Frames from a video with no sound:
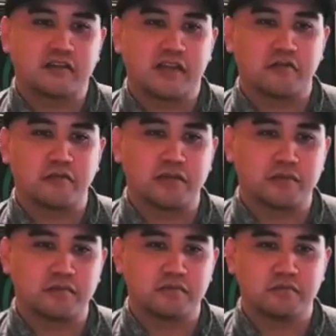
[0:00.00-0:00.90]
that would
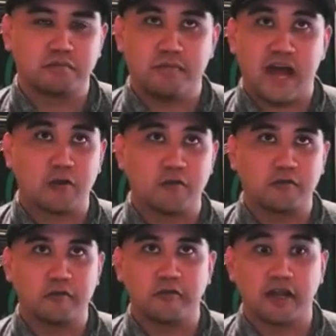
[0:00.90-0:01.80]
be
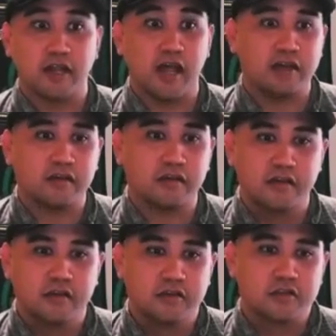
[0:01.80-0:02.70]
powerful to unlock
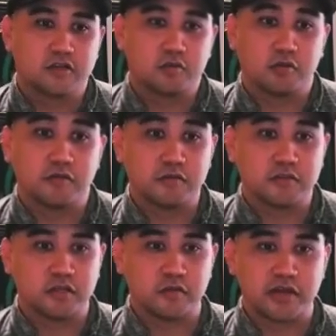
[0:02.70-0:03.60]
tarot for
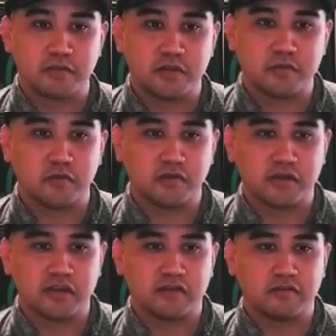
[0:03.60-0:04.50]
so many people
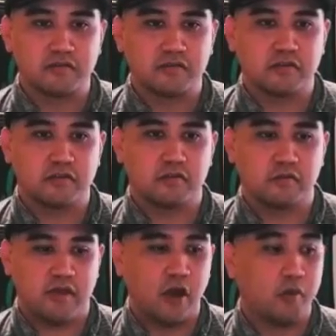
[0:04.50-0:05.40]
and
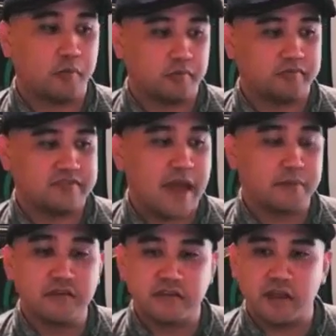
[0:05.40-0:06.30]
help
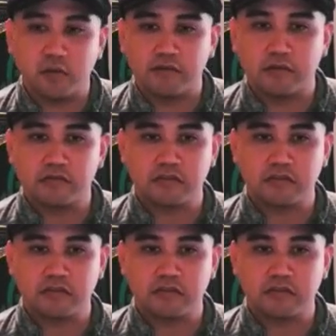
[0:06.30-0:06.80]
tap into that revolutionary.